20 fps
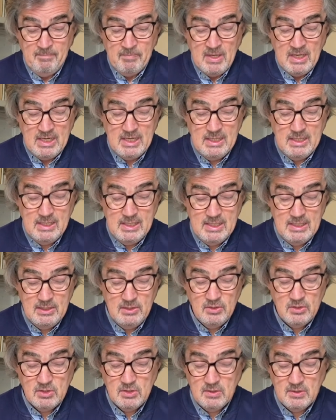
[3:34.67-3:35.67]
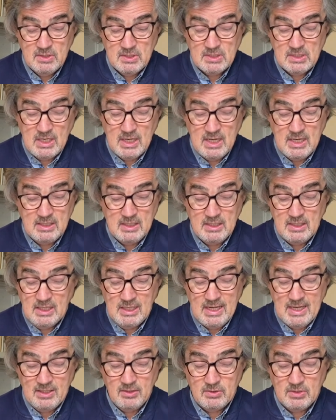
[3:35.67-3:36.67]
He leans to the side and
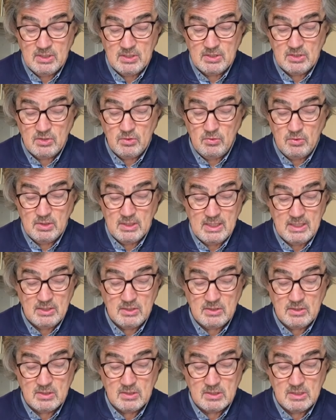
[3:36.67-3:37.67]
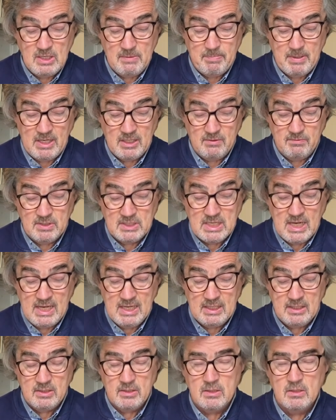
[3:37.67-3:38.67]
allows his suitcase to slip out of his
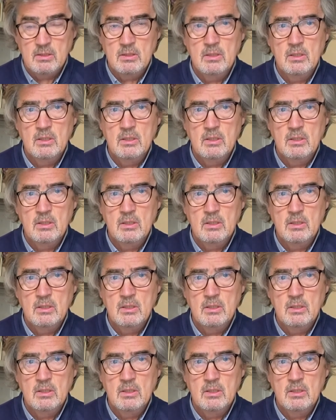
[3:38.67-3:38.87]
hand.